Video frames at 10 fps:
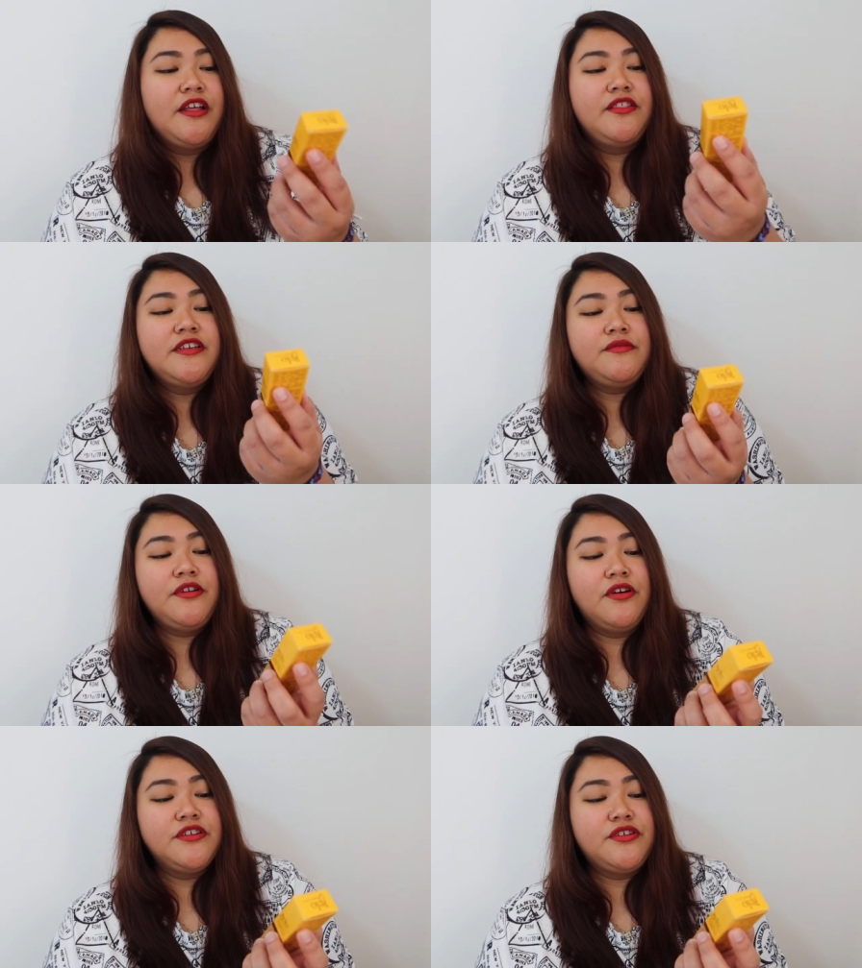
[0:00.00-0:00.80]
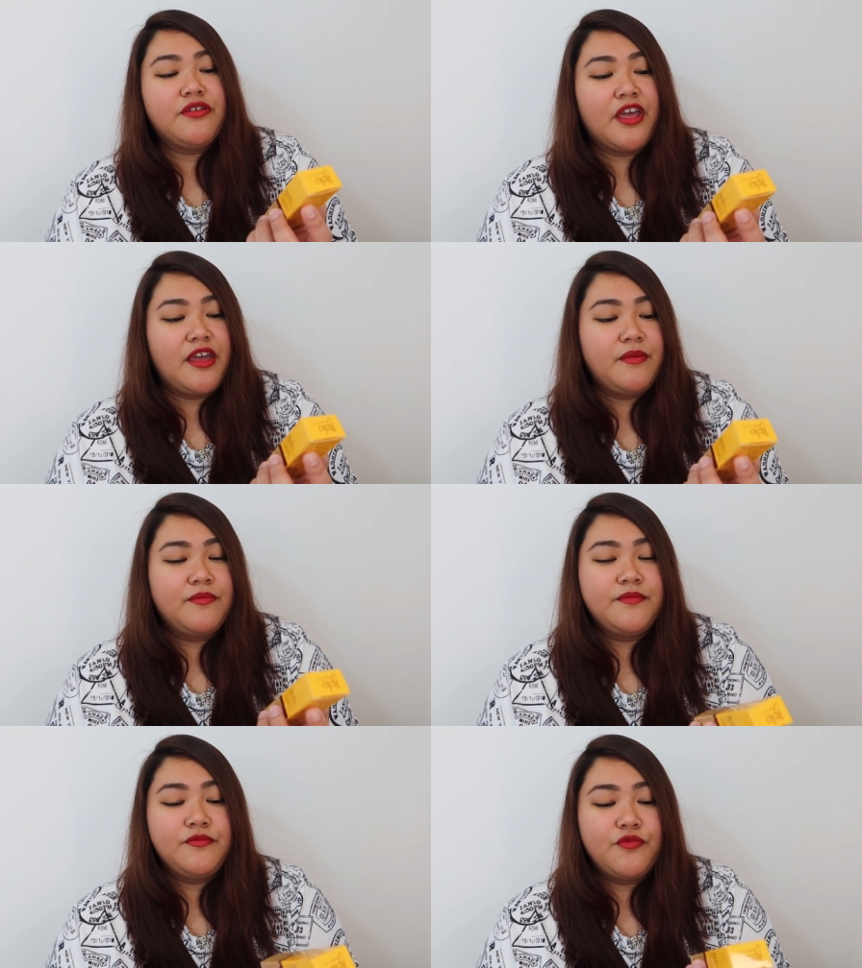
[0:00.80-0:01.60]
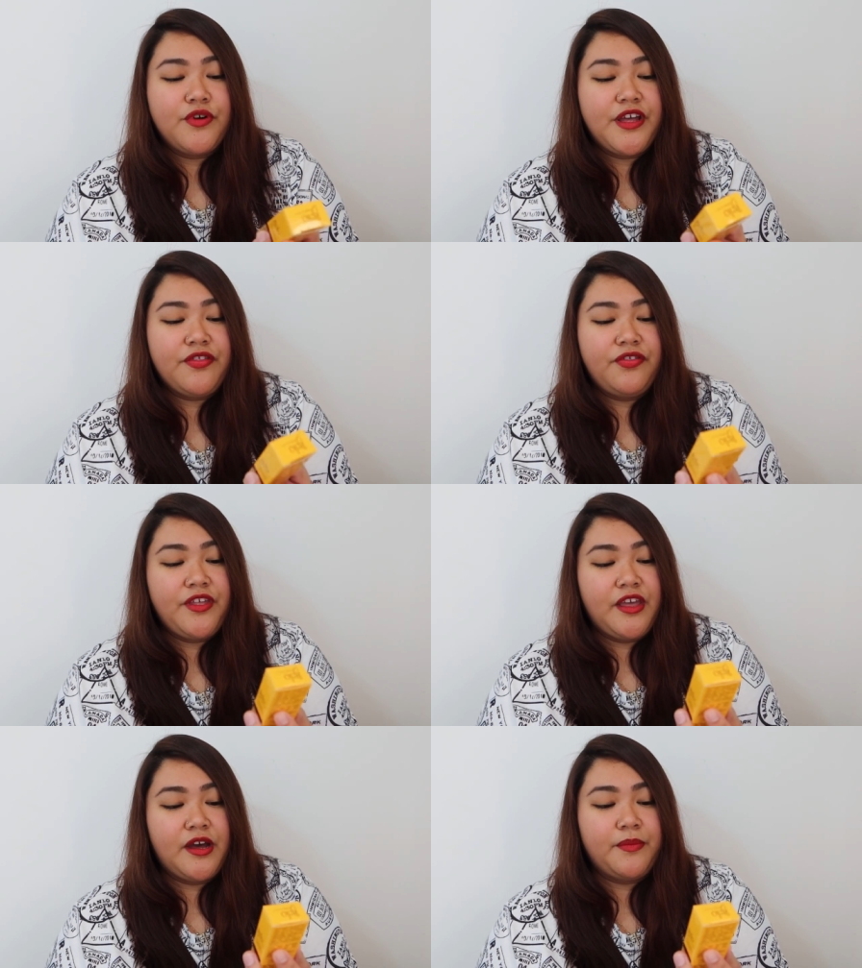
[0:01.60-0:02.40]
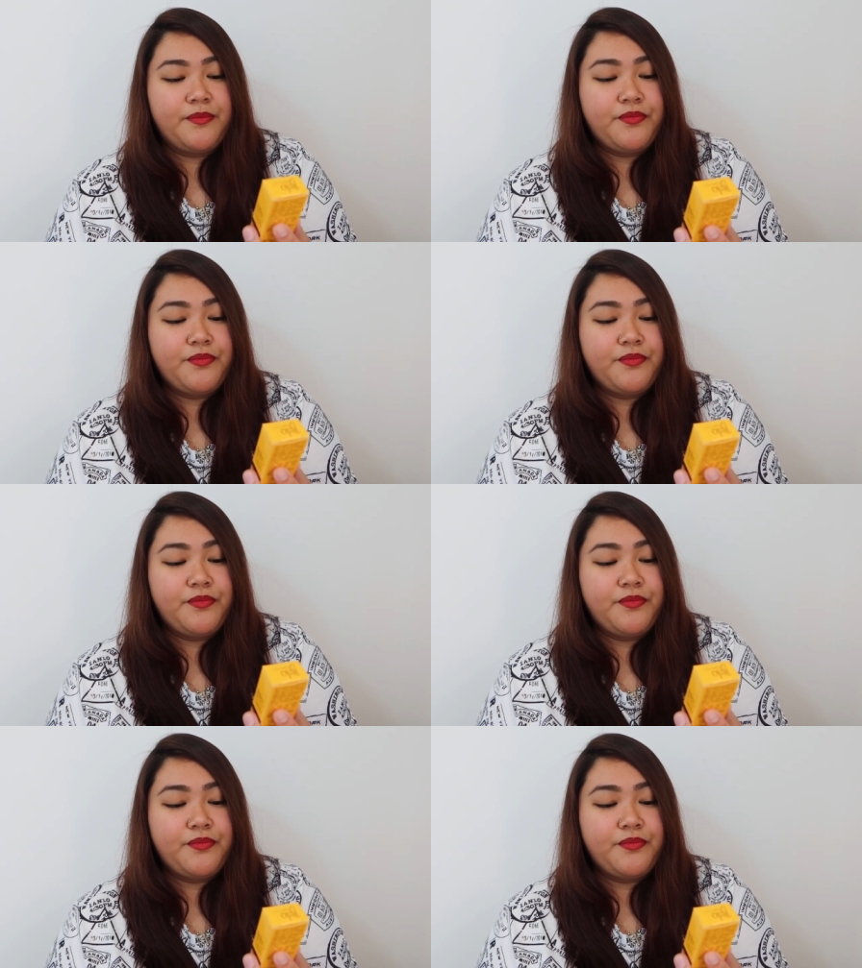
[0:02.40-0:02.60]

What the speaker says: This one also came with the